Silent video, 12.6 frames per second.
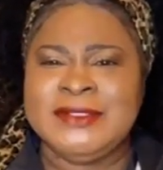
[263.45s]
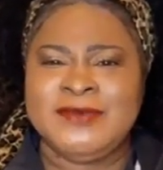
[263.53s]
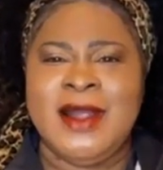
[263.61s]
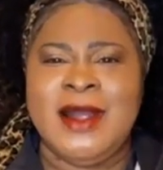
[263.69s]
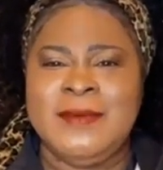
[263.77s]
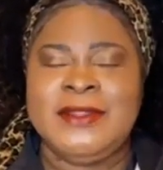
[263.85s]

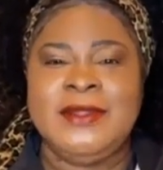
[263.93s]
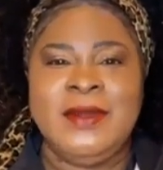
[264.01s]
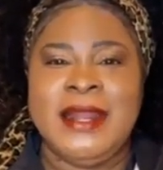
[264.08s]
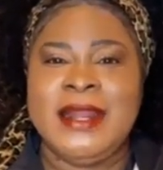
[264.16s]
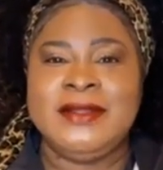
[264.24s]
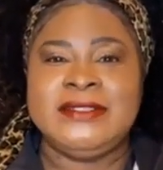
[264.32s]
wrong with you,
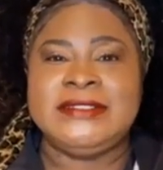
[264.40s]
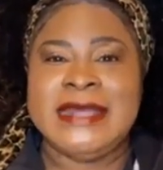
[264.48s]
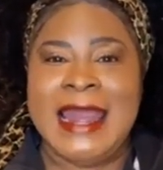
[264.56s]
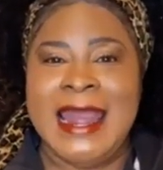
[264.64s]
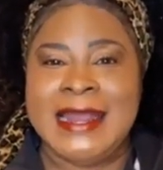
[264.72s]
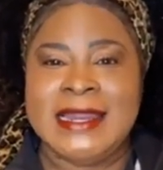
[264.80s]
and they're just
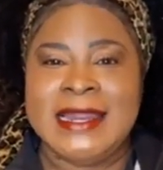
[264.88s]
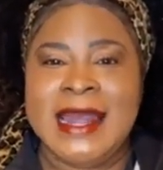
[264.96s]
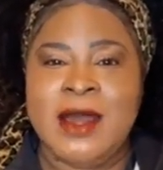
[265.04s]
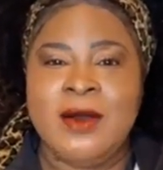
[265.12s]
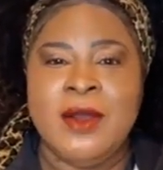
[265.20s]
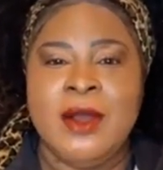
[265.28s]
acting
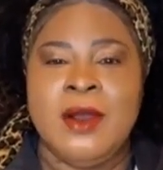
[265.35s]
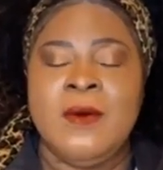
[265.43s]
out.